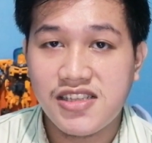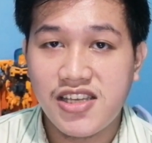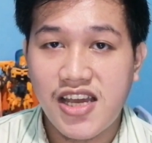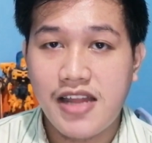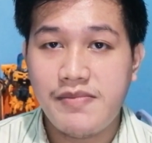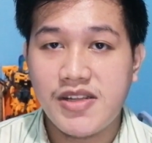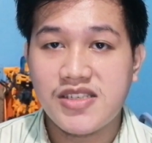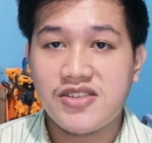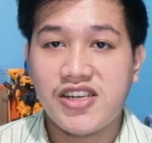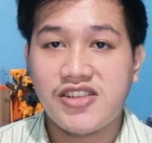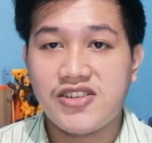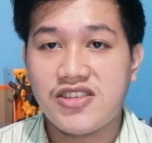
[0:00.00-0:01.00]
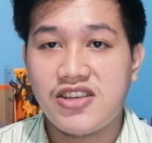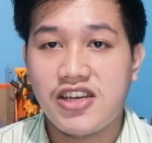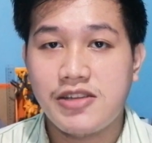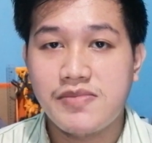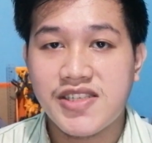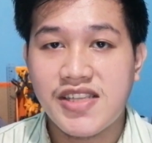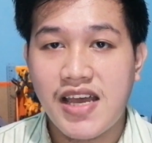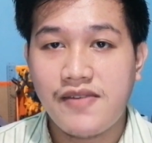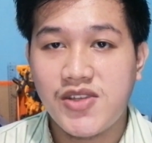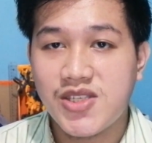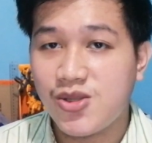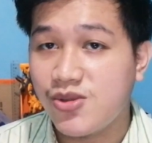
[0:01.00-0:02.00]
the administrator side must have
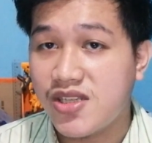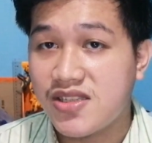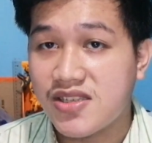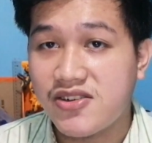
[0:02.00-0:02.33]
the students'